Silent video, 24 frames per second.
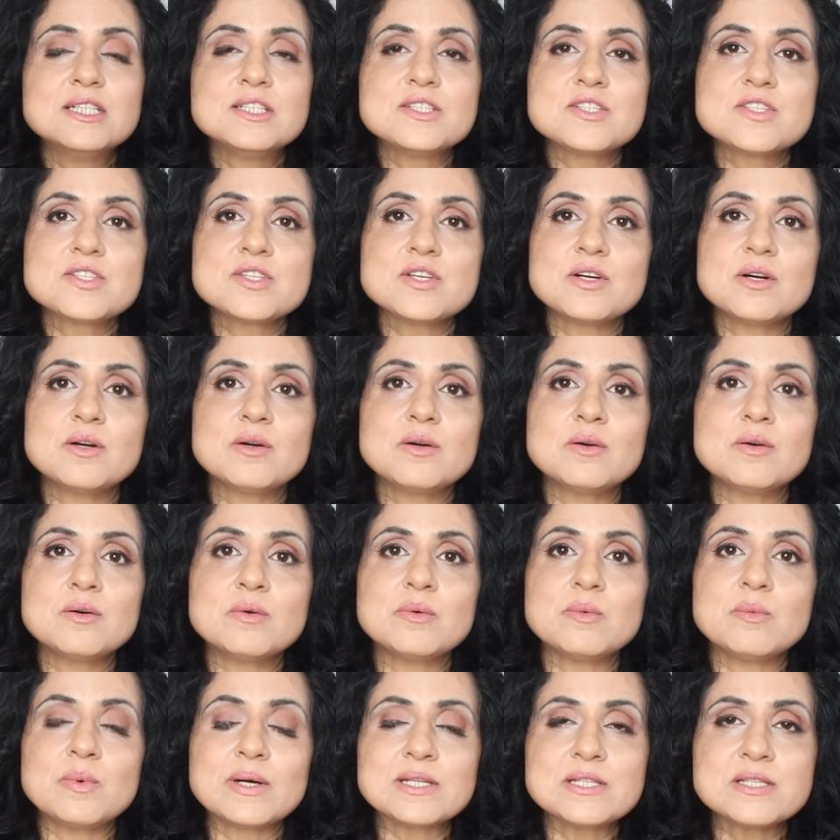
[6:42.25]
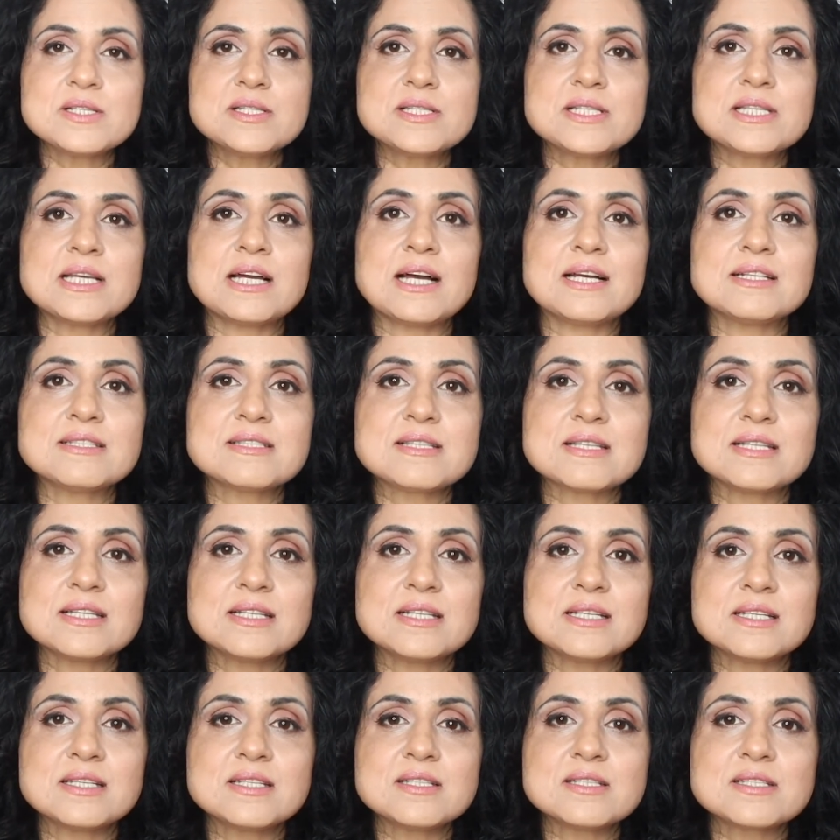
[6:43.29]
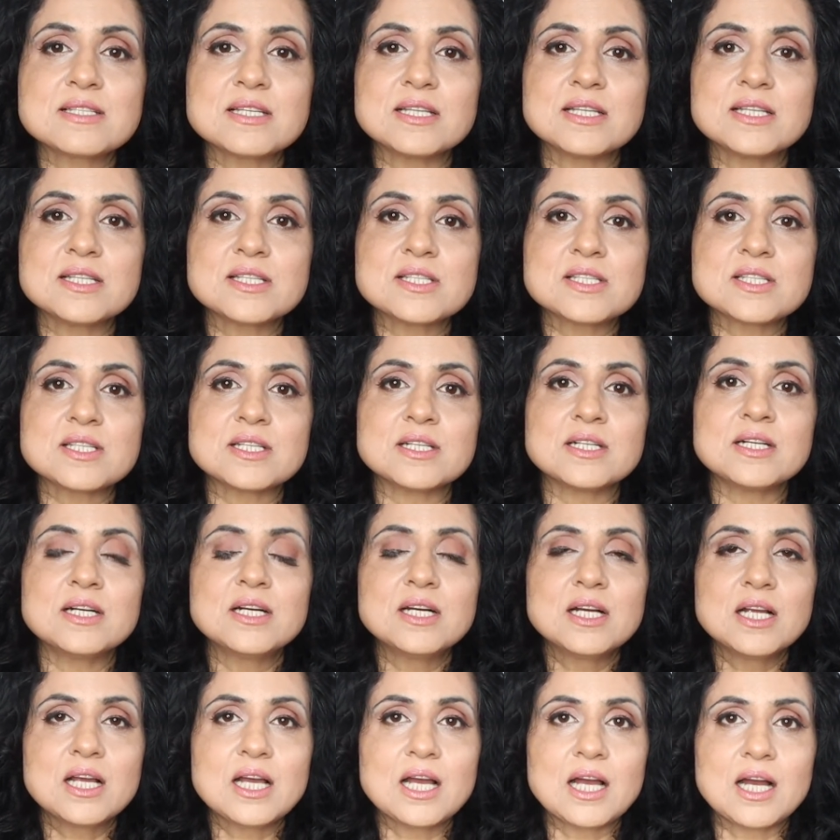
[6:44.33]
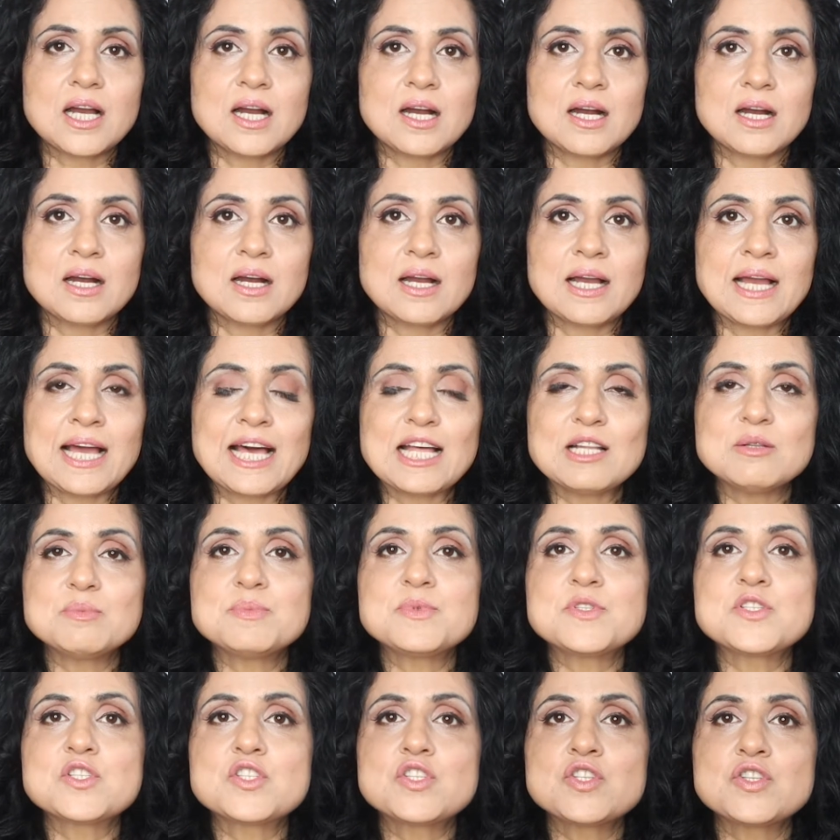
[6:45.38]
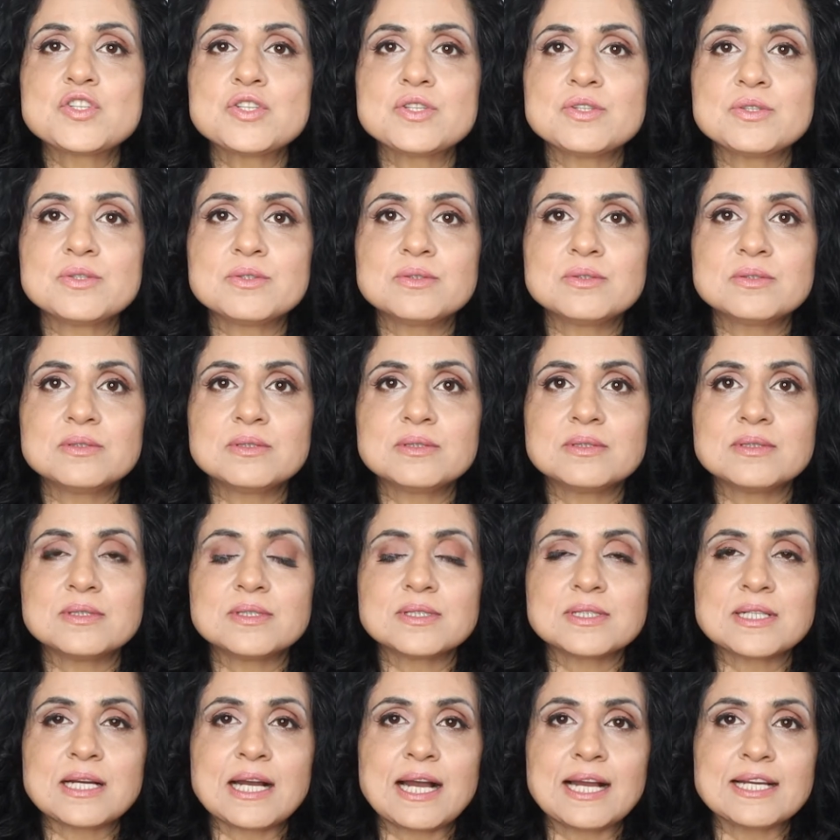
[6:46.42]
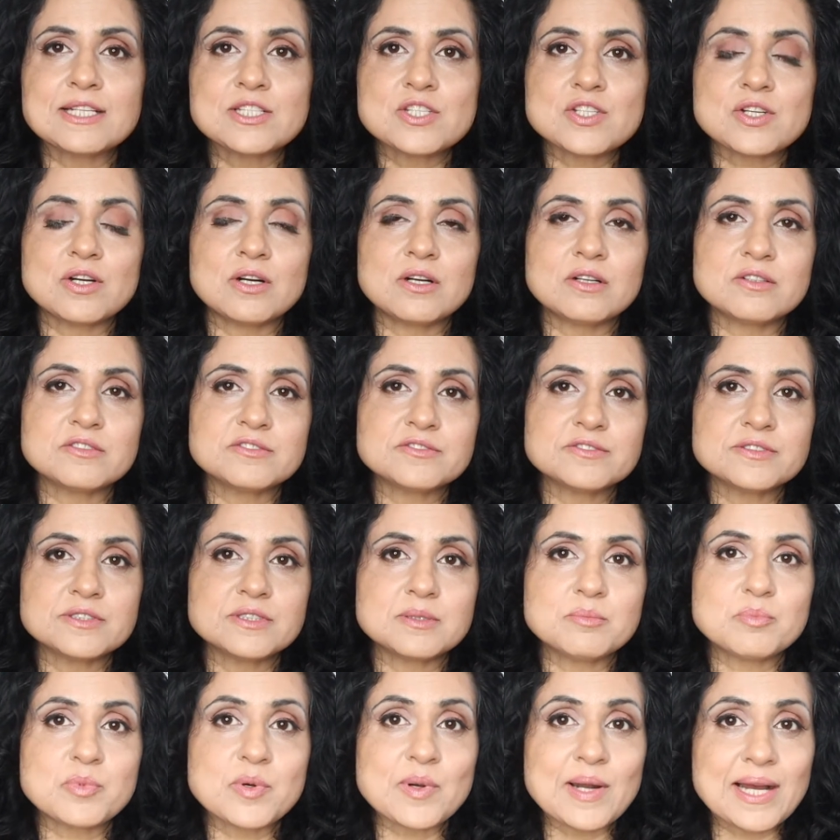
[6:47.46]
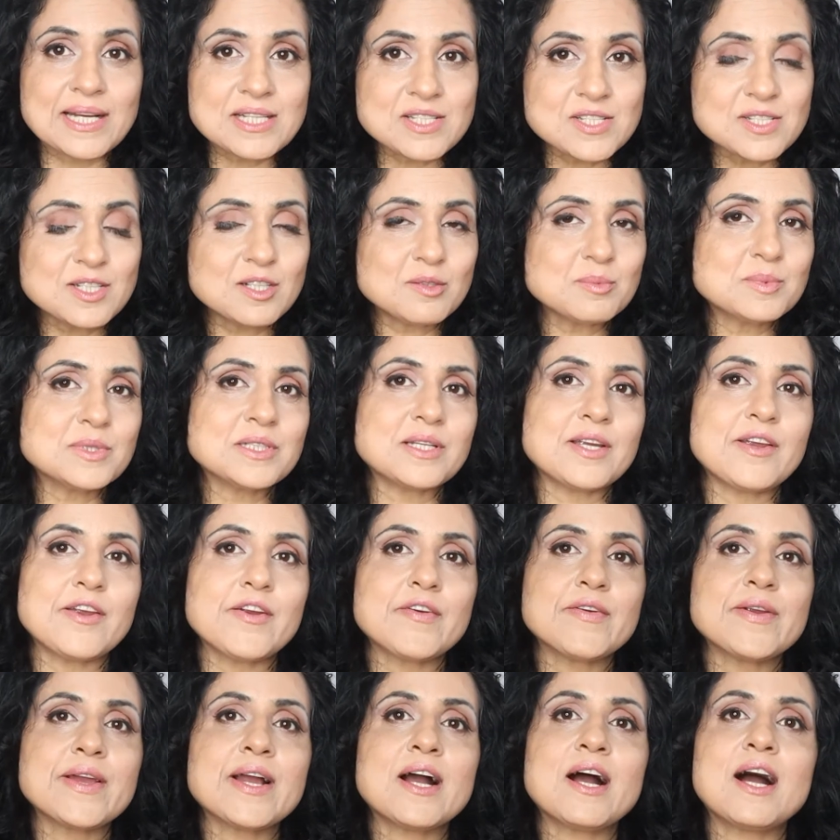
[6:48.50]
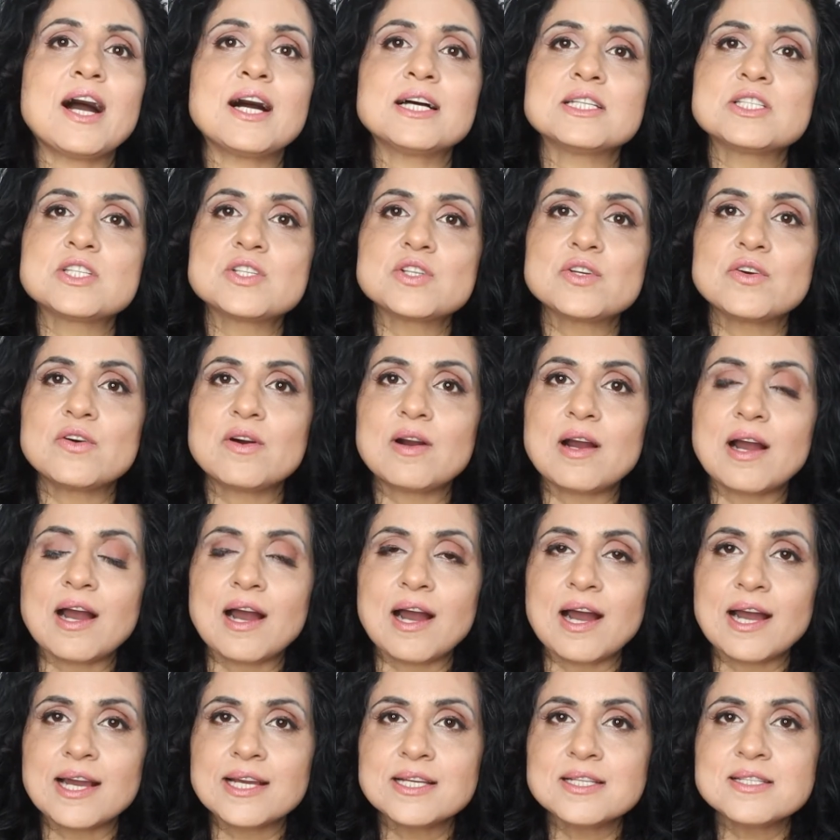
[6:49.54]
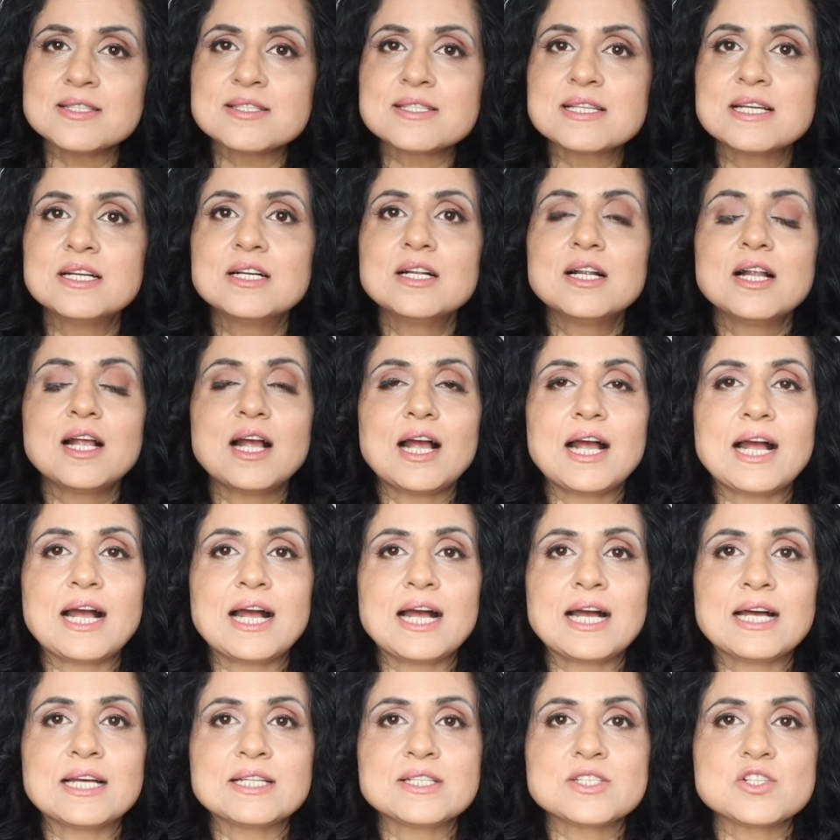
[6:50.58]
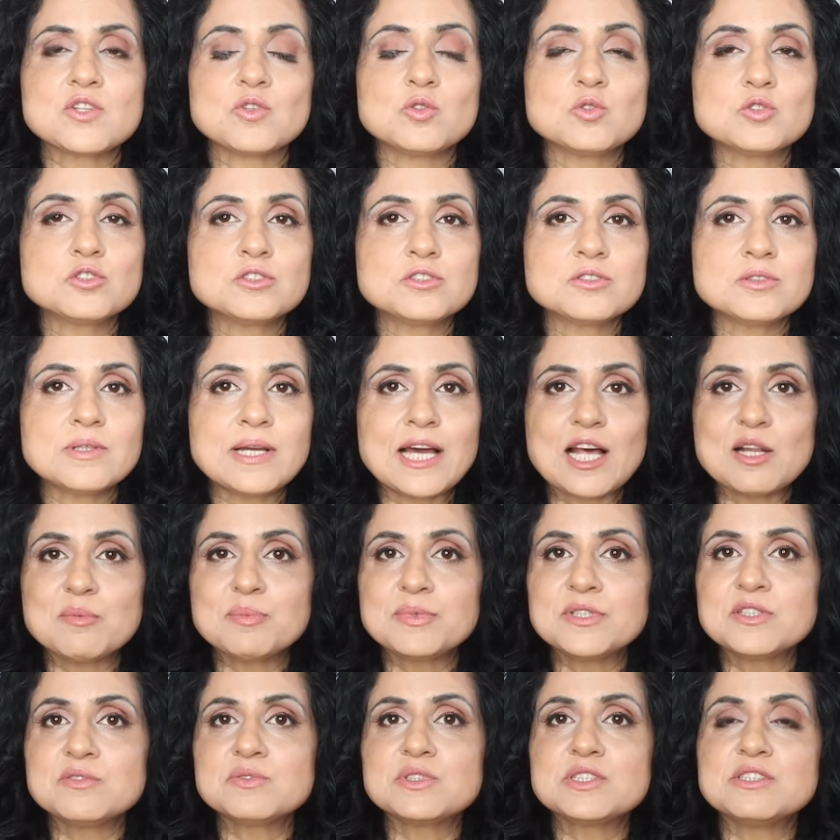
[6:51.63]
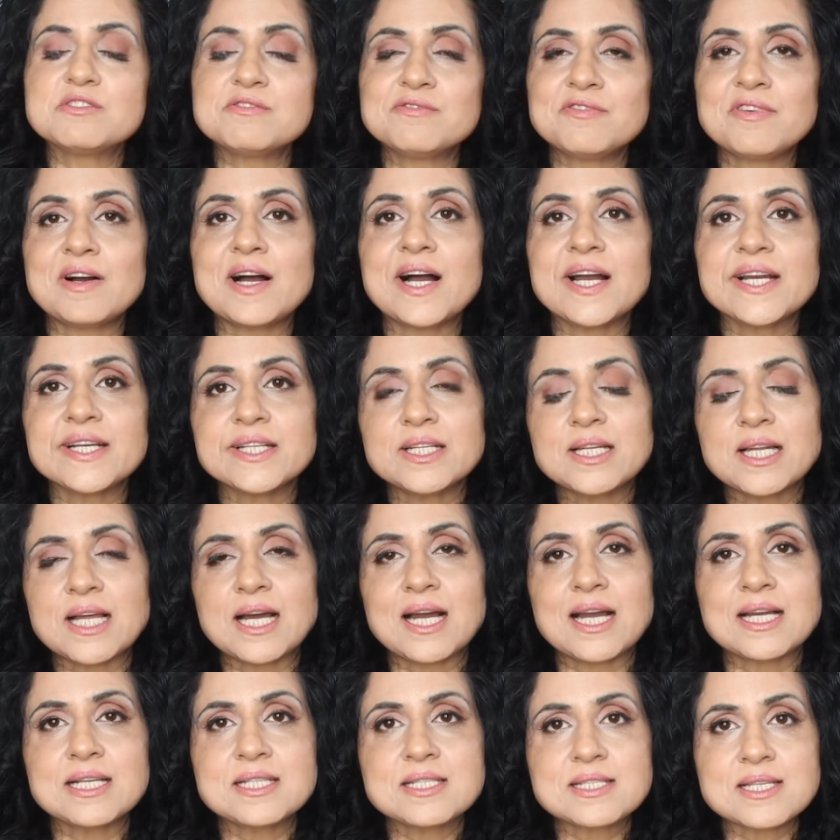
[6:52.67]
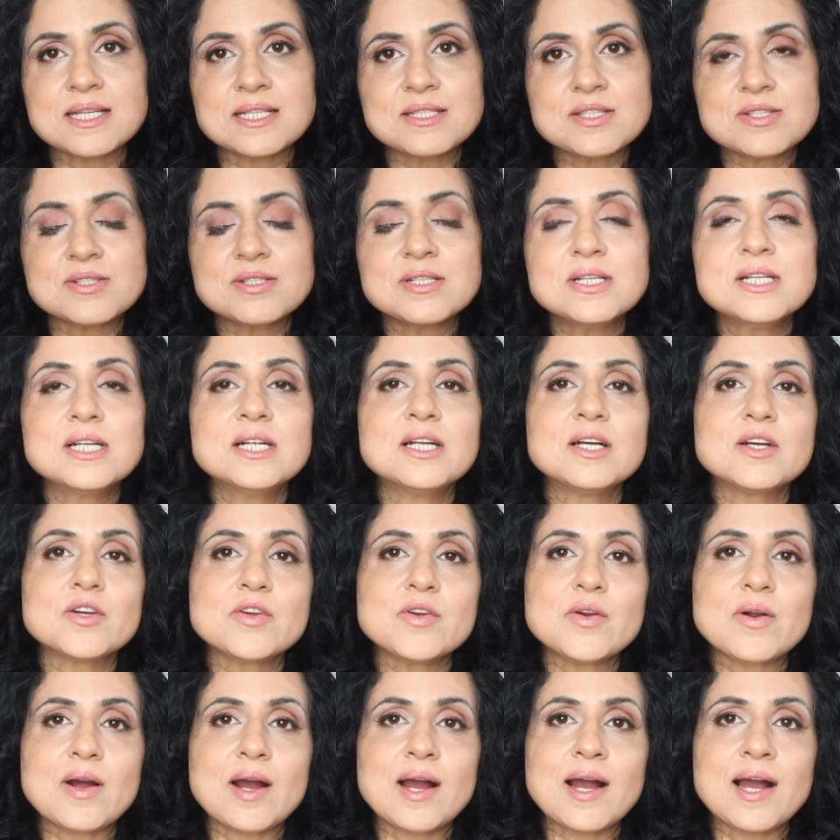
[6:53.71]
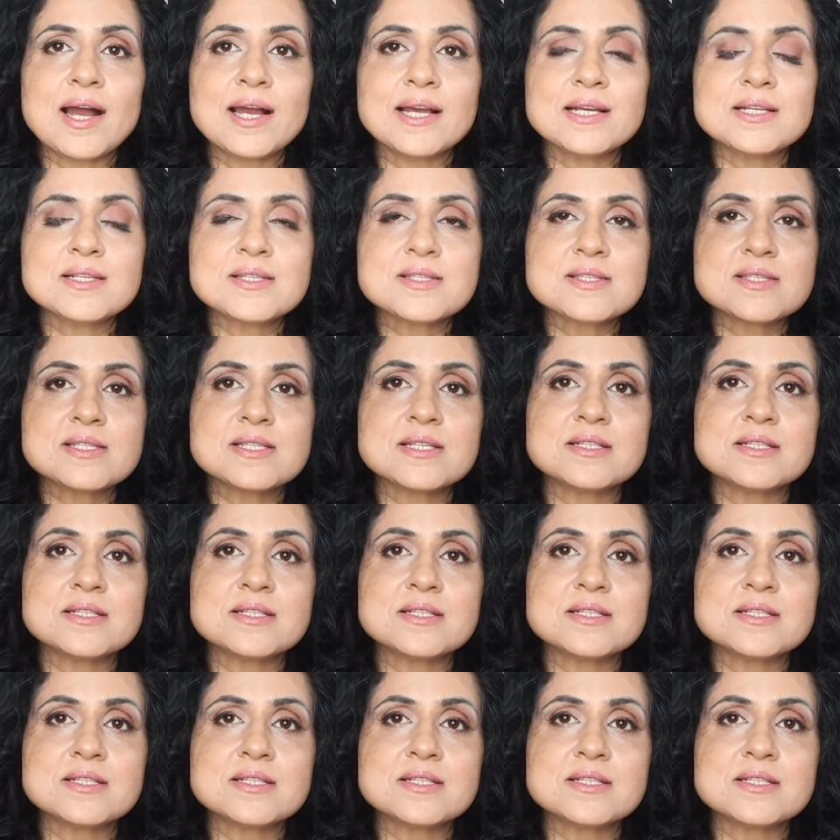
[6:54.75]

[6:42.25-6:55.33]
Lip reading: So what it does is it helps to kind of brighten up the area under your eyes, and also helping with the fine lines under your eyes.